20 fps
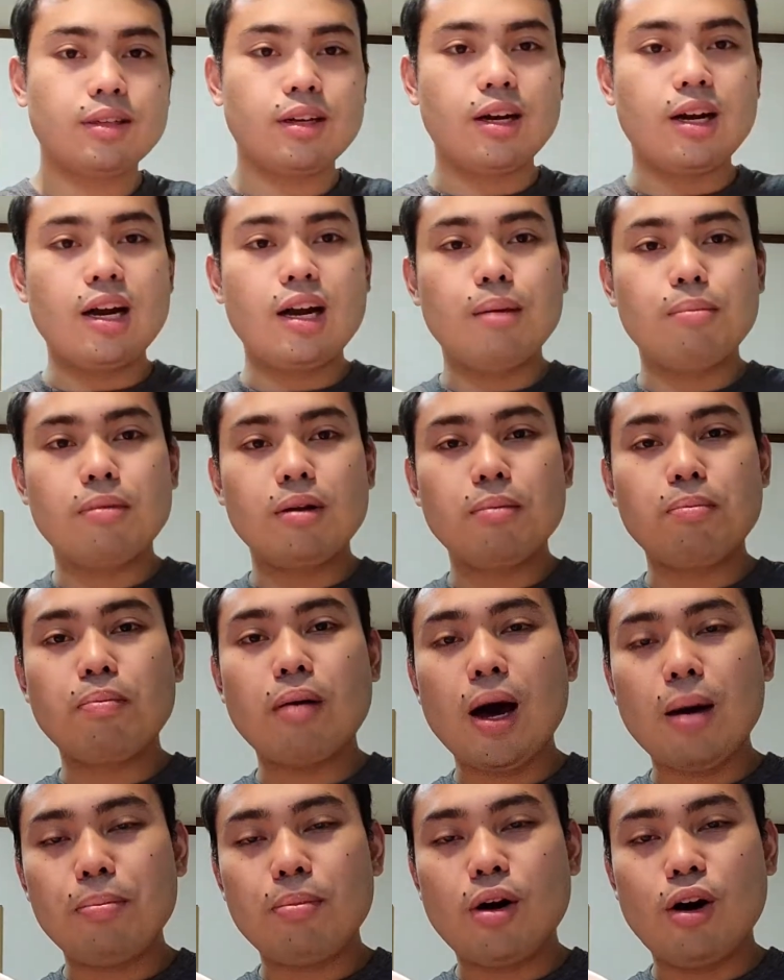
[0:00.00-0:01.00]
Alright, I'm gonna
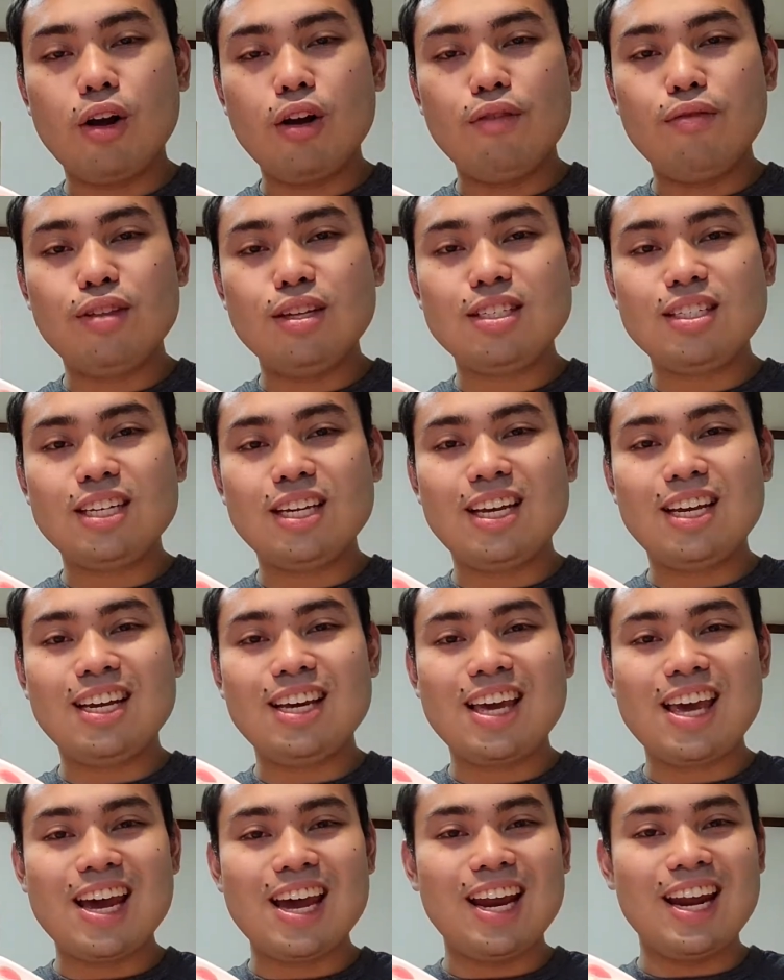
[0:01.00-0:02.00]
pop all of this in
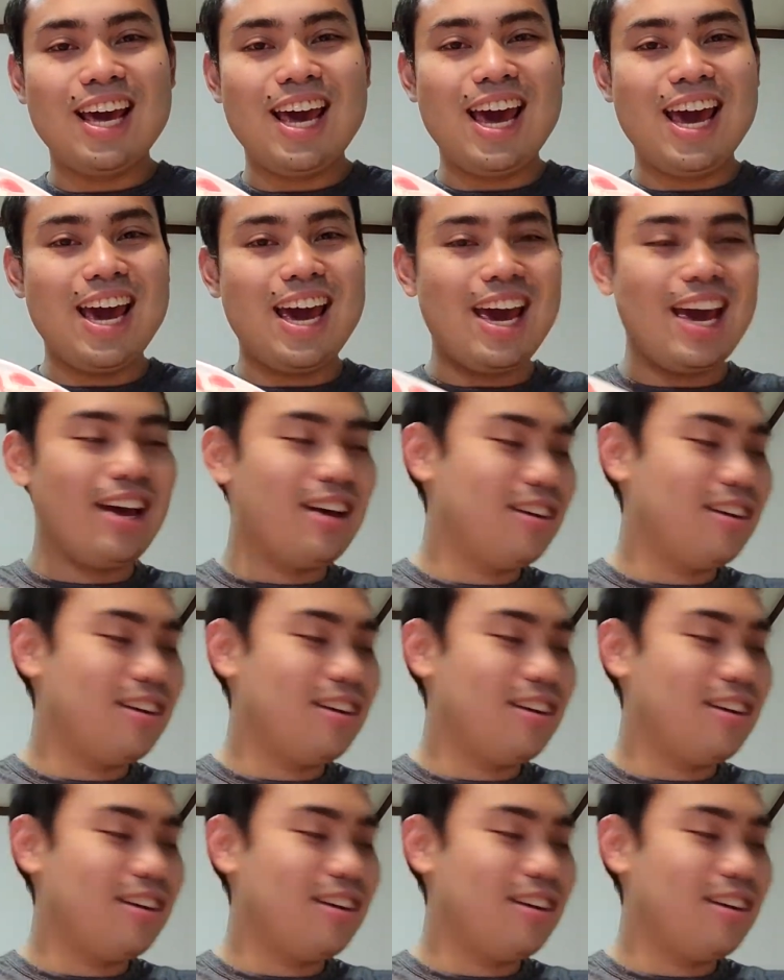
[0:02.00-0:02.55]
again.